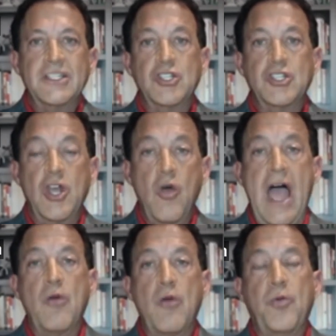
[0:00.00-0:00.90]
to show
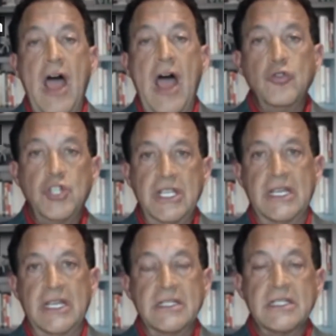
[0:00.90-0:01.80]
how proud
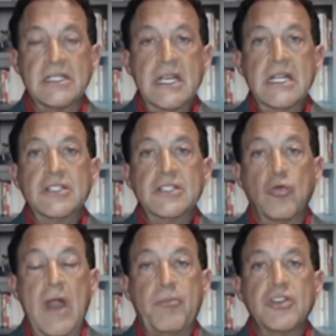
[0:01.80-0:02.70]
she is to
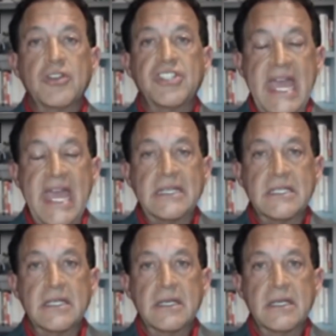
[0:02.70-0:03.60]

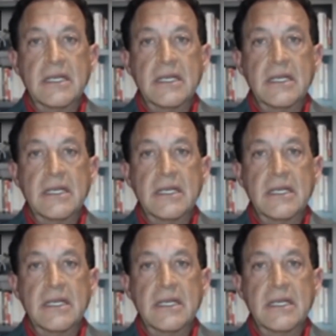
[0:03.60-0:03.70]
represent